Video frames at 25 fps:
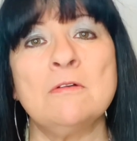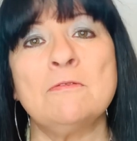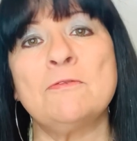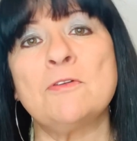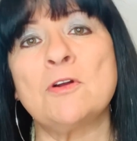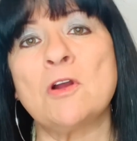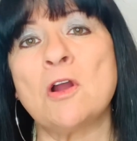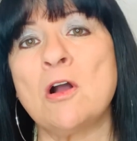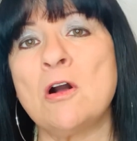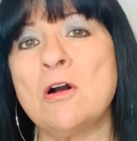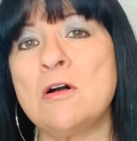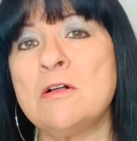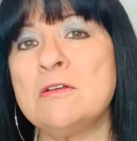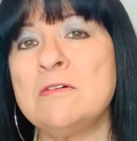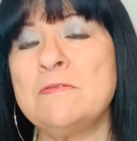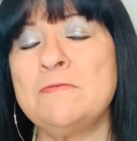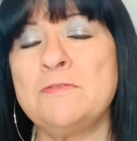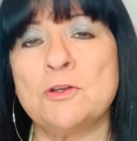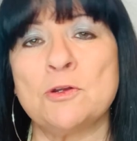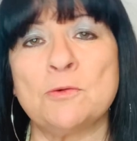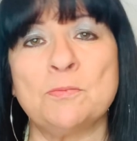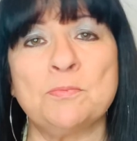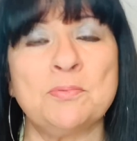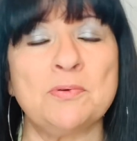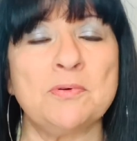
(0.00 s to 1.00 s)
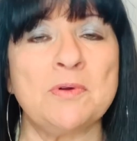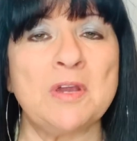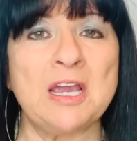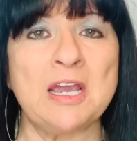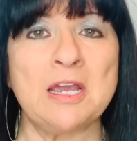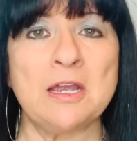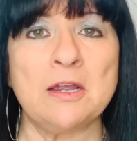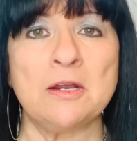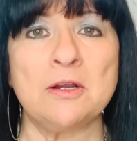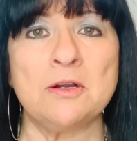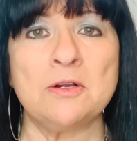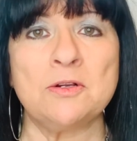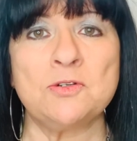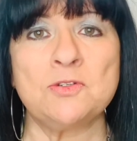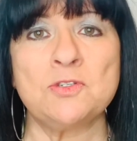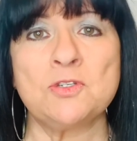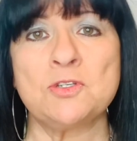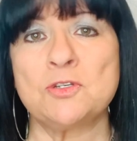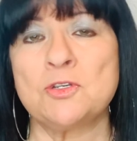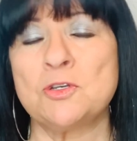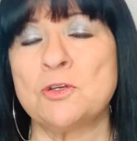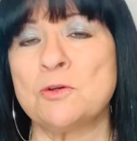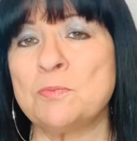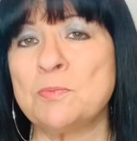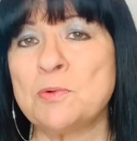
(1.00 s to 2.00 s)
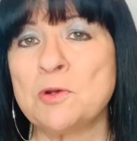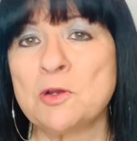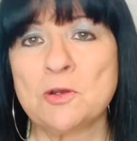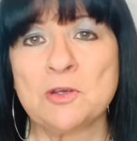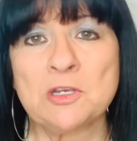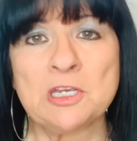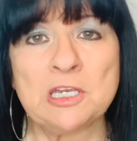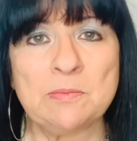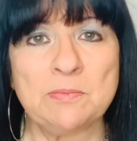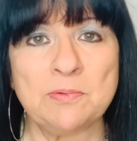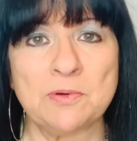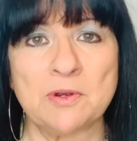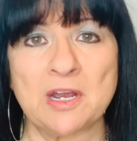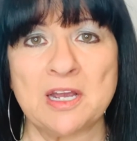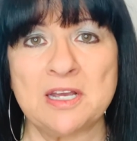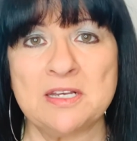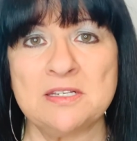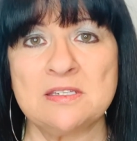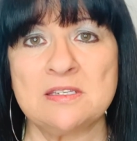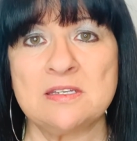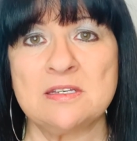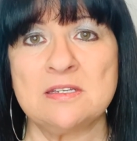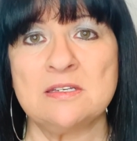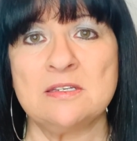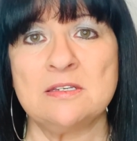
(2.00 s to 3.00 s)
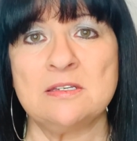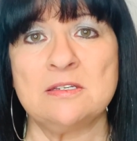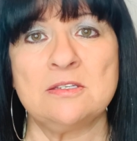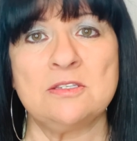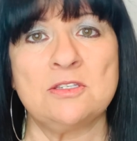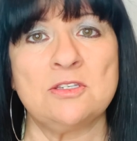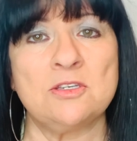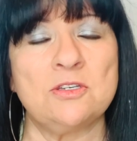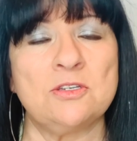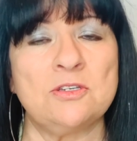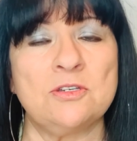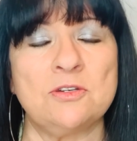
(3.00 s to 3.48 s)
for all of your prayers, your perky prizes,